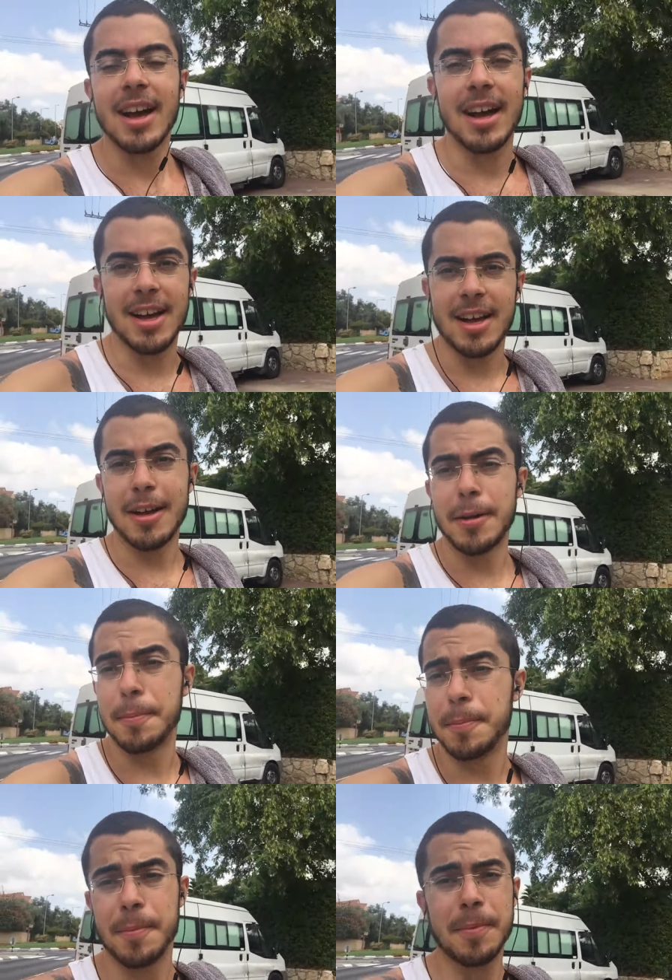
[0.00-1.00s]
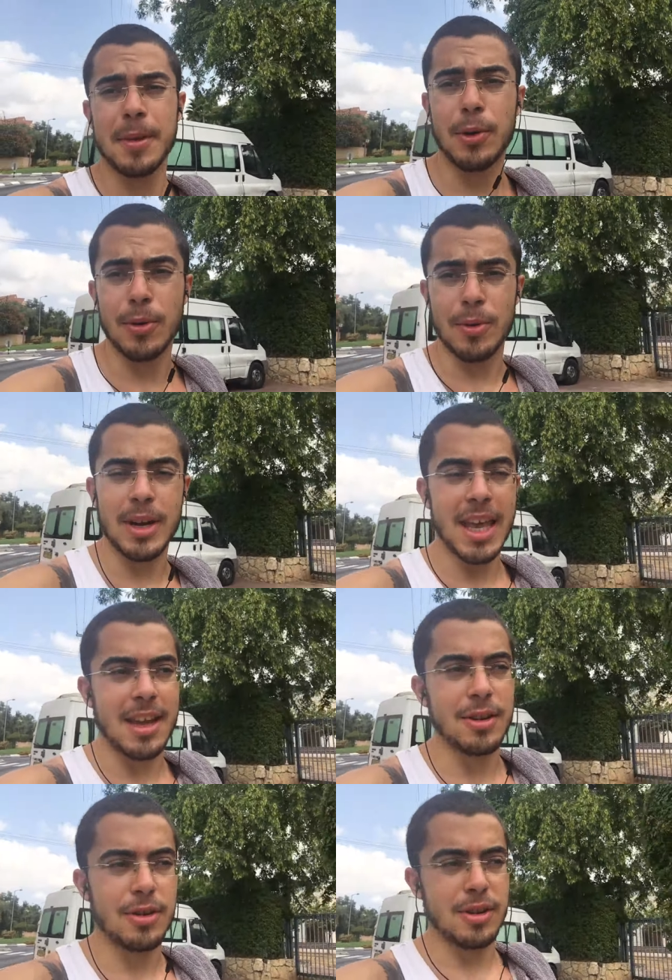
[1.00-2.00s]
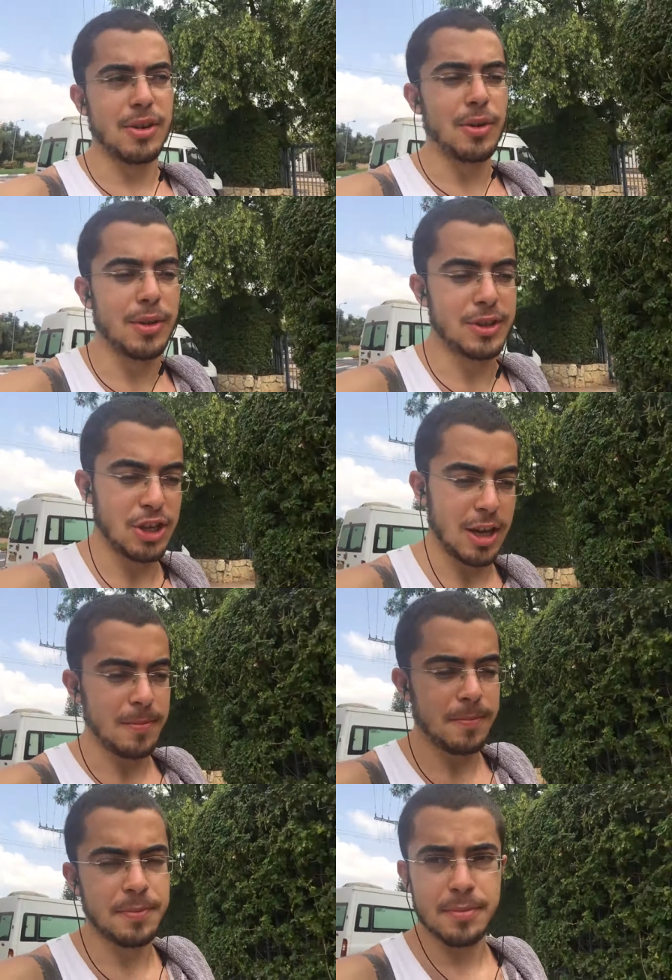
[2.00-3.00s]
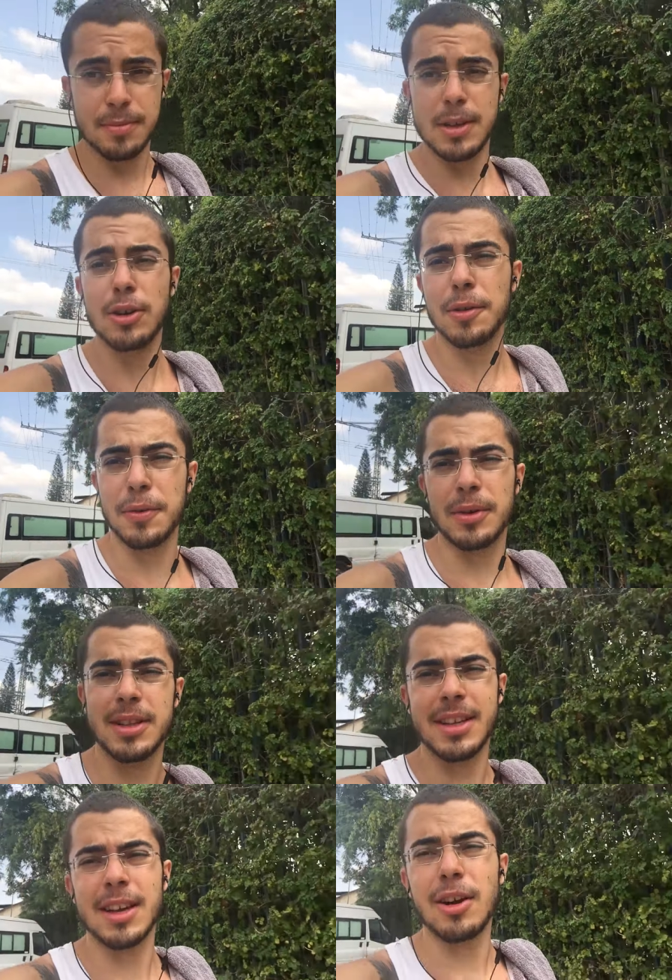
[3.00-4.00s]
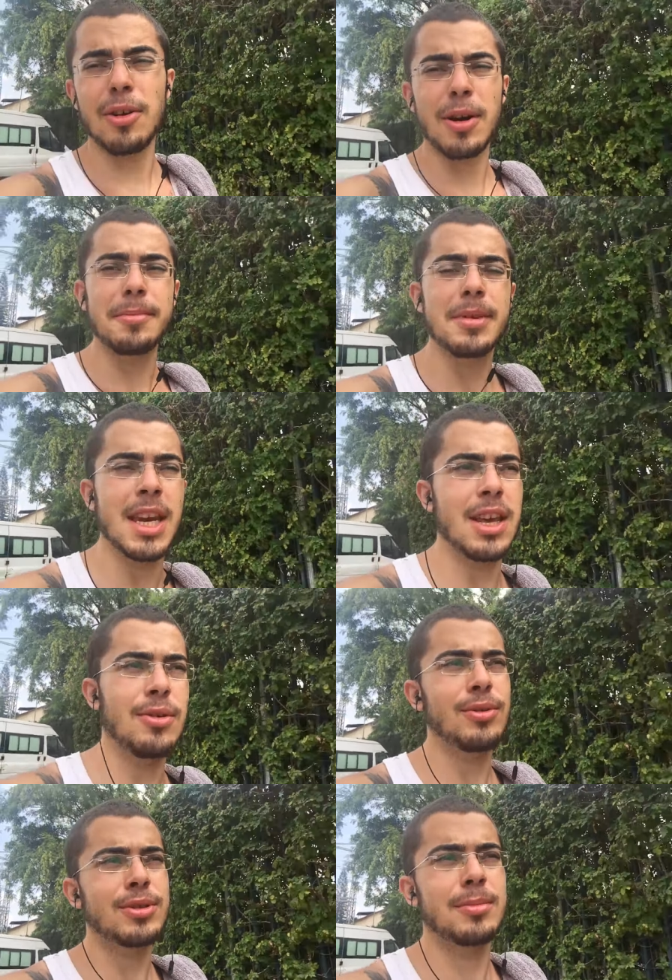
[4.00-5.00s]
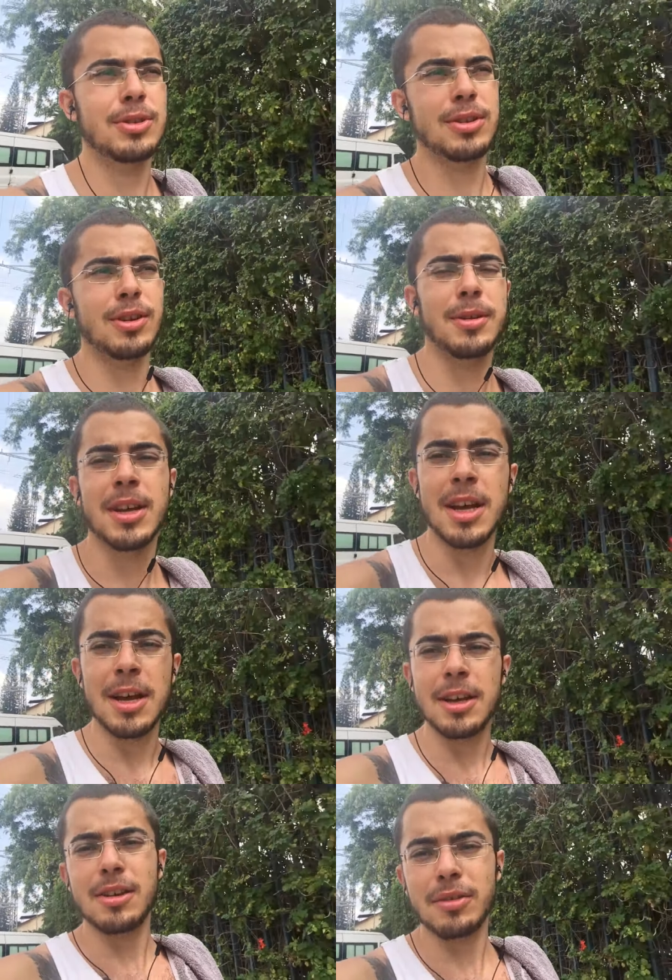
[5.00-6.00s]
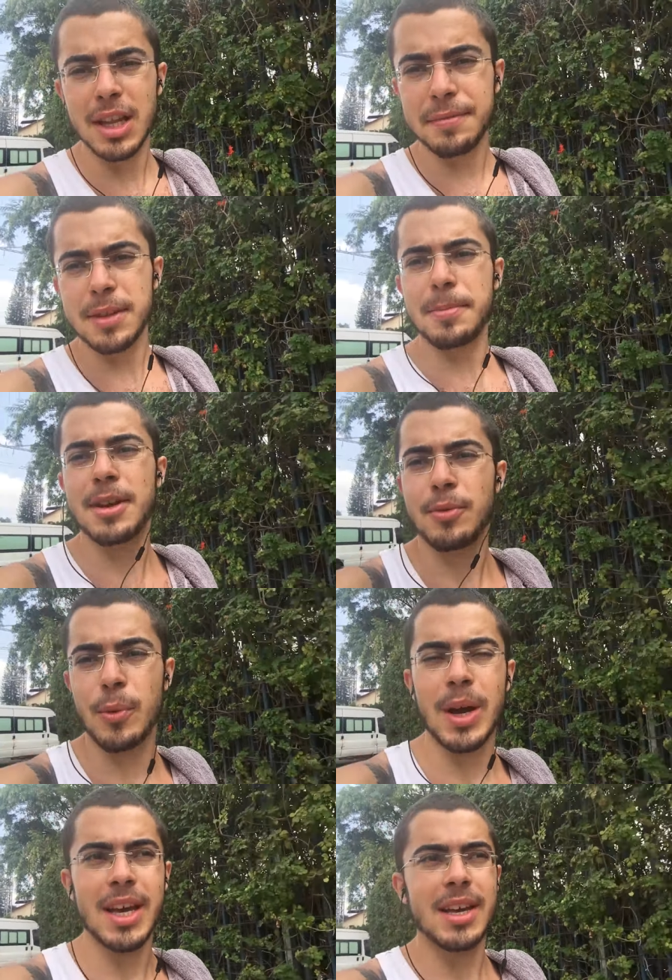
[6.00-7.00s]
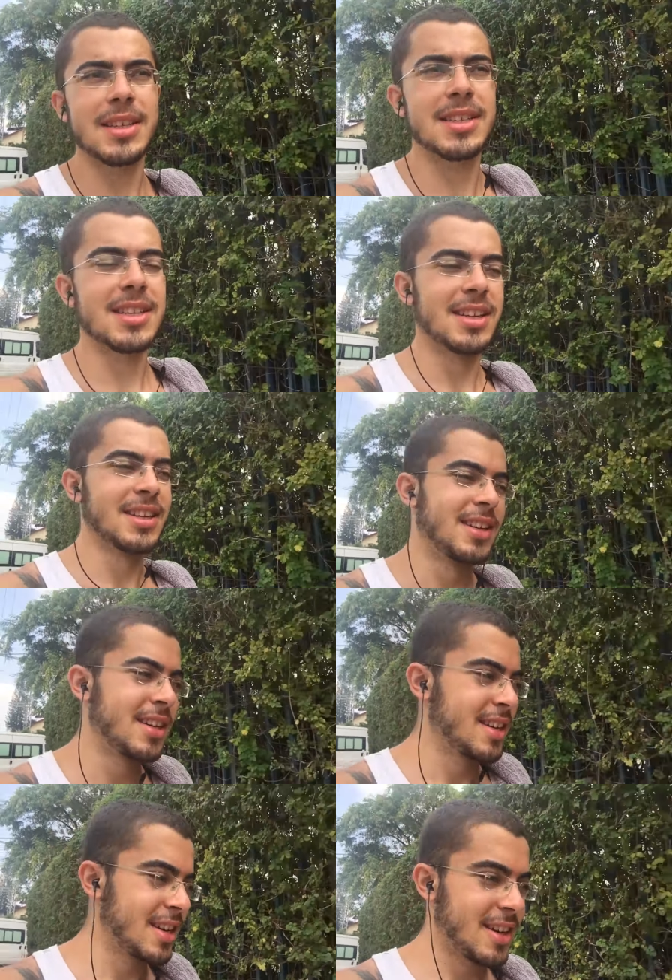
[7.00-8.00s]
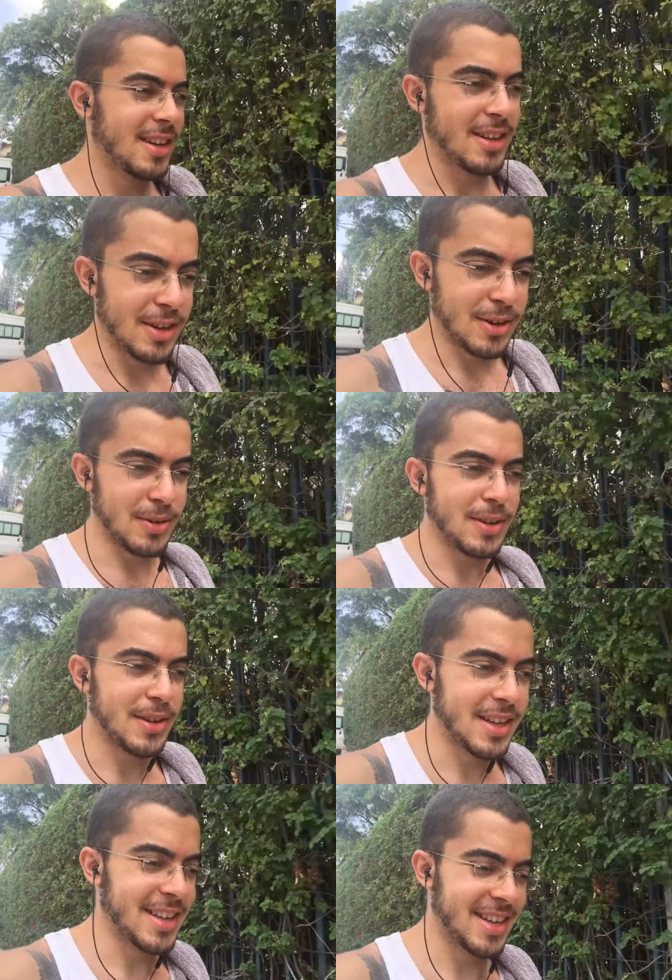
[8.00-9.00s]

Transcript: Or again, you're going to go to the gym. Don't go for like, oh, I'm new, so I'm just going to, you know, lift a bit of weight, you know.